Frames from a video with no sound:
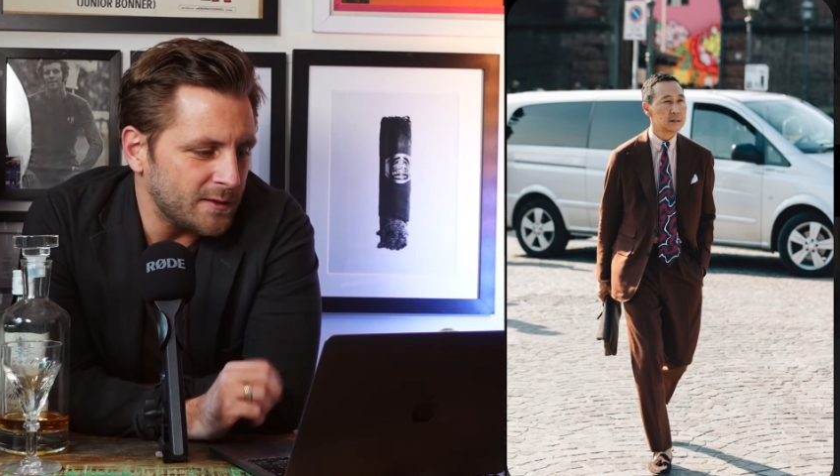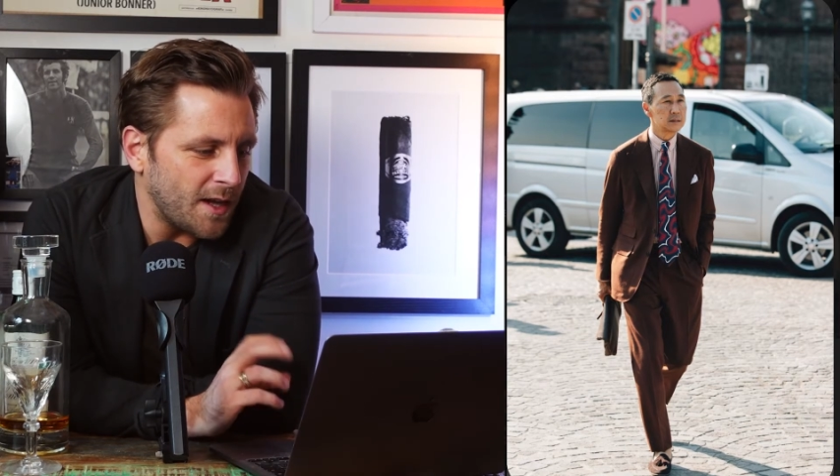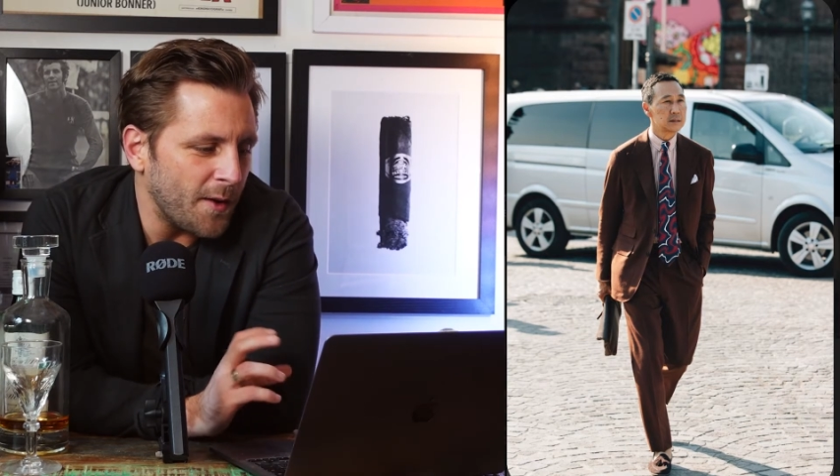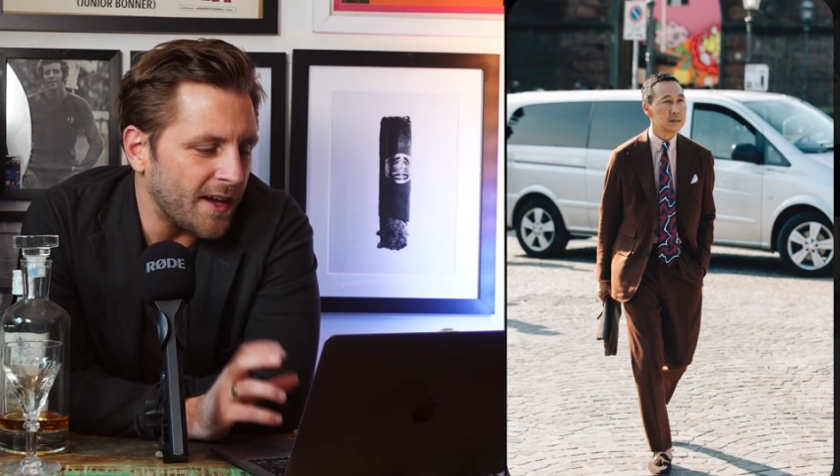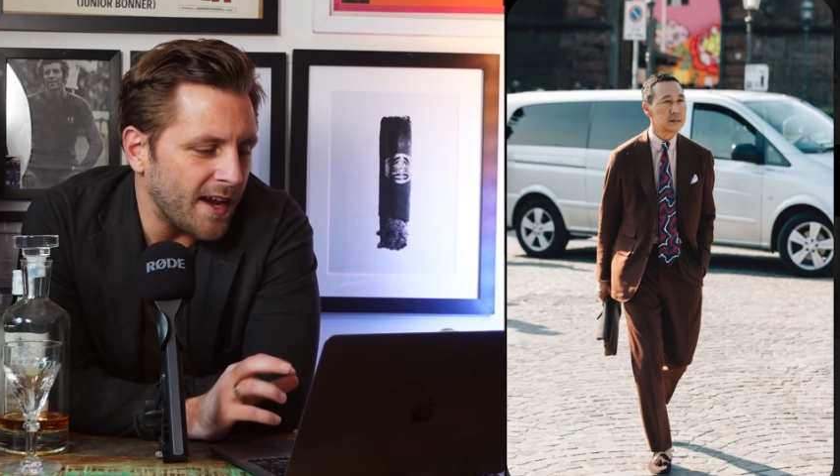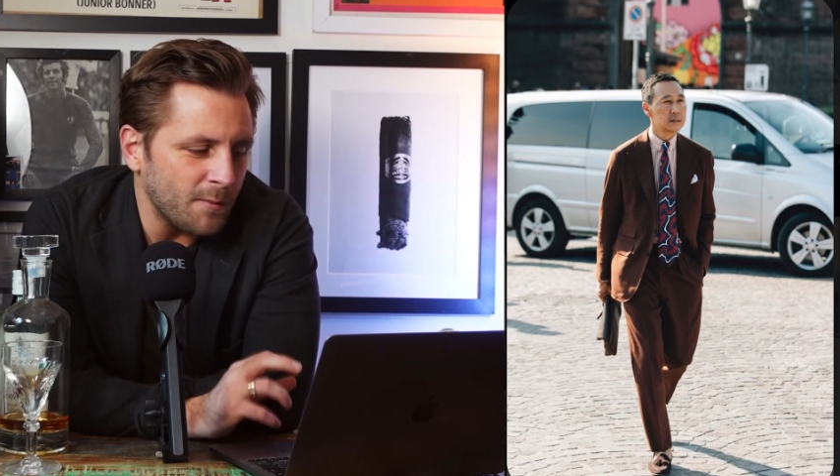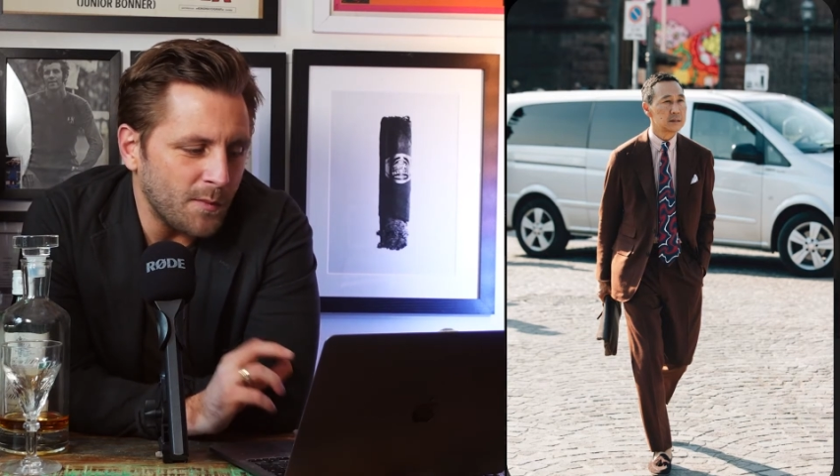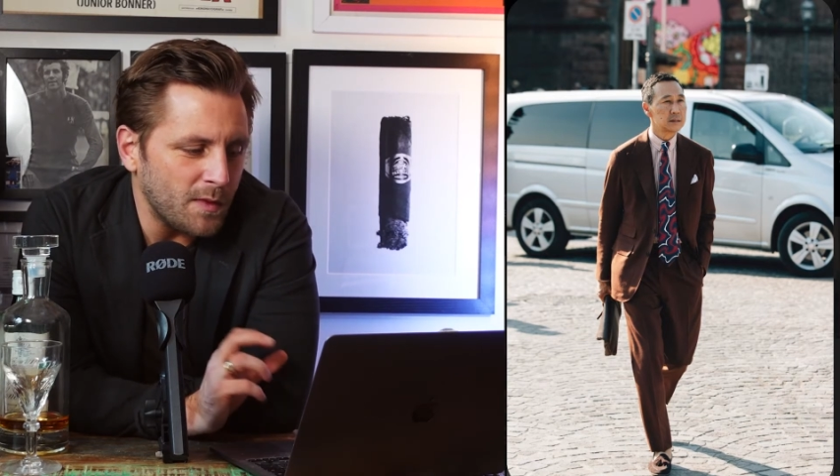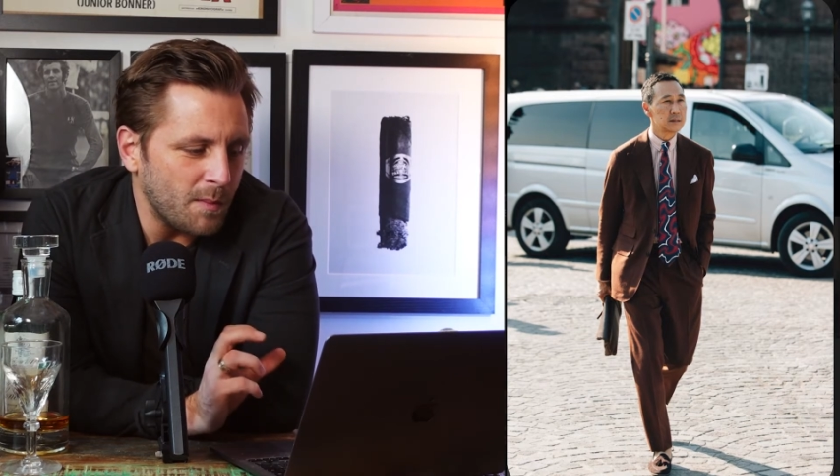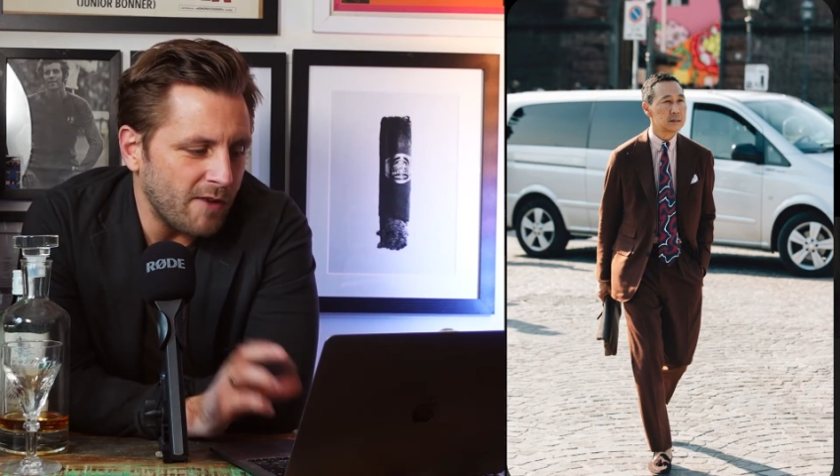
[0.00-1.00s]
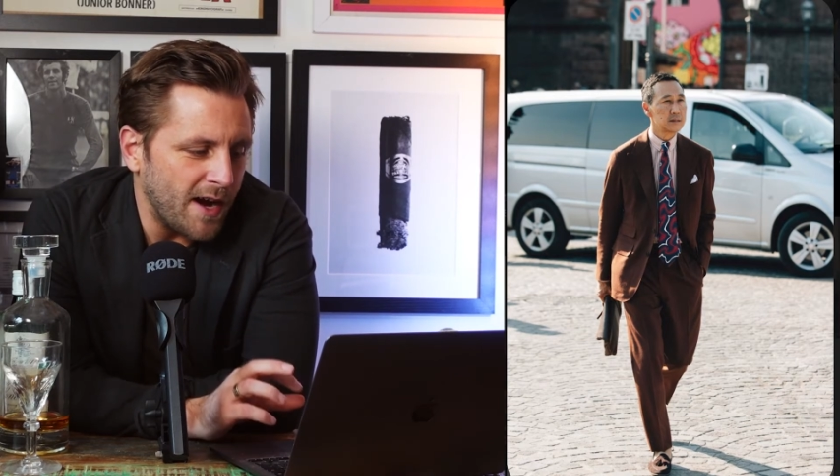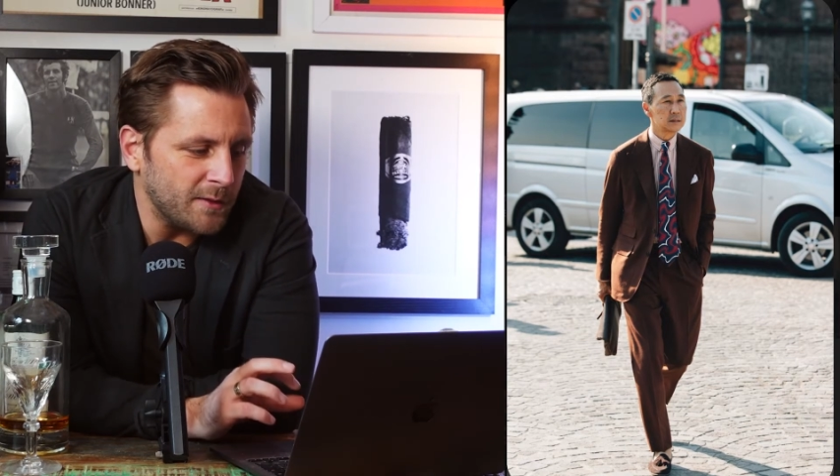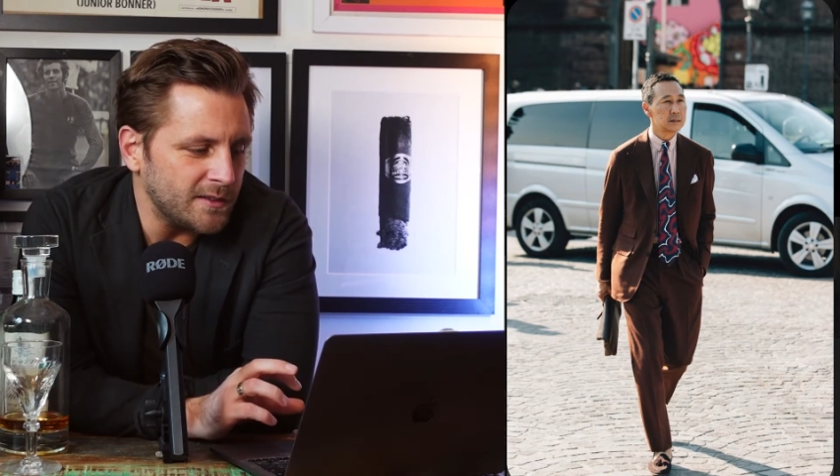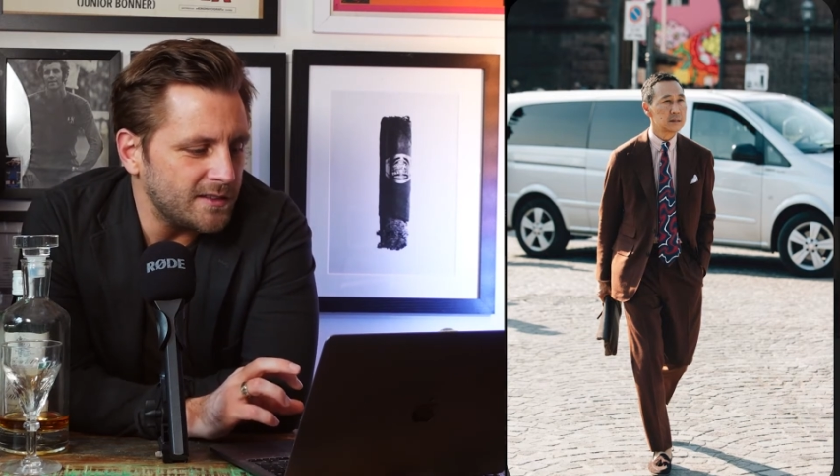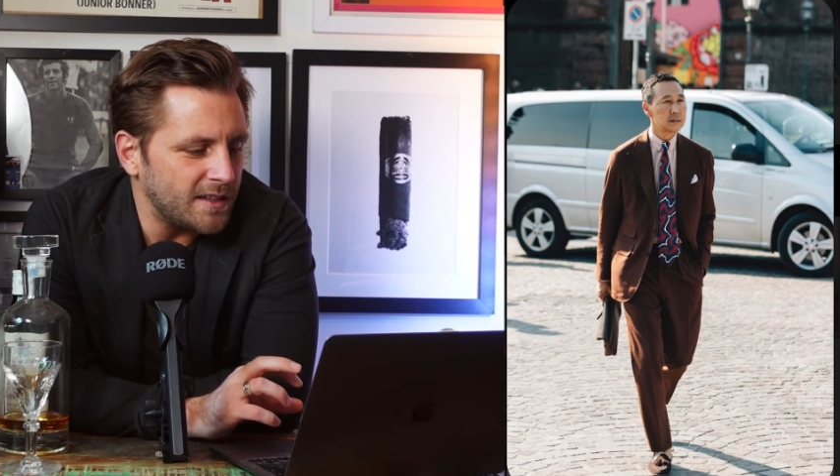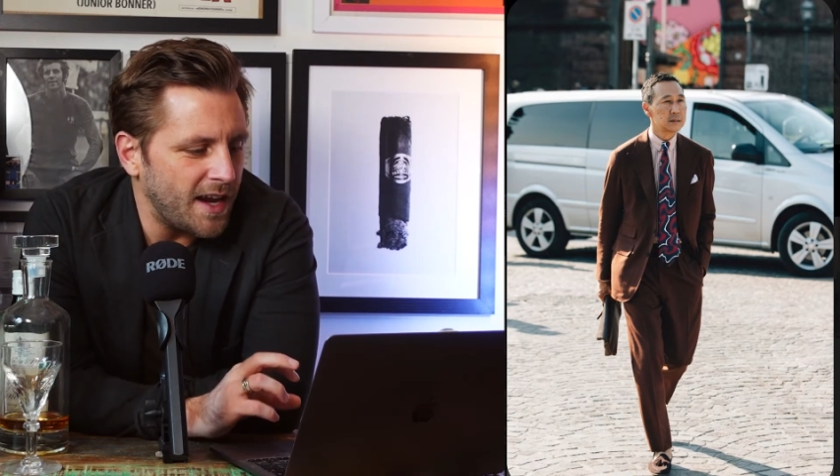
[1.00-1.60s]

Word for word: So again, with the browns,